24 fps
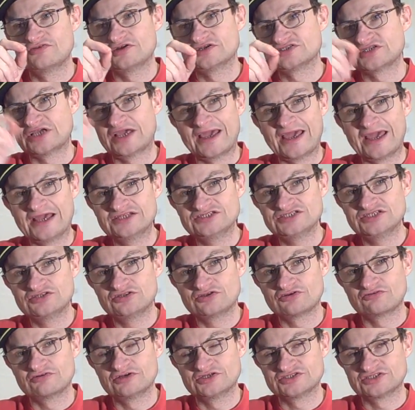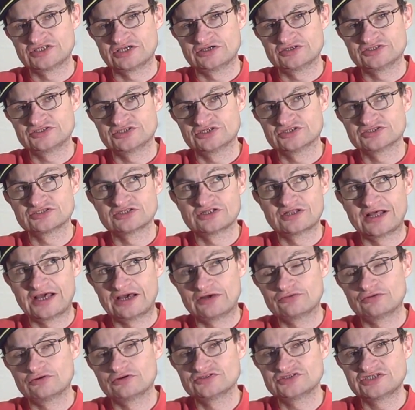let's say, 18 degrees Celsius and an
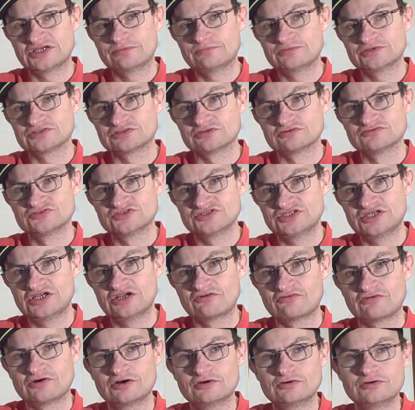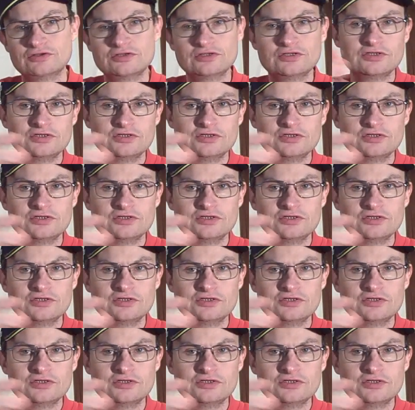outdoor temperature of 0,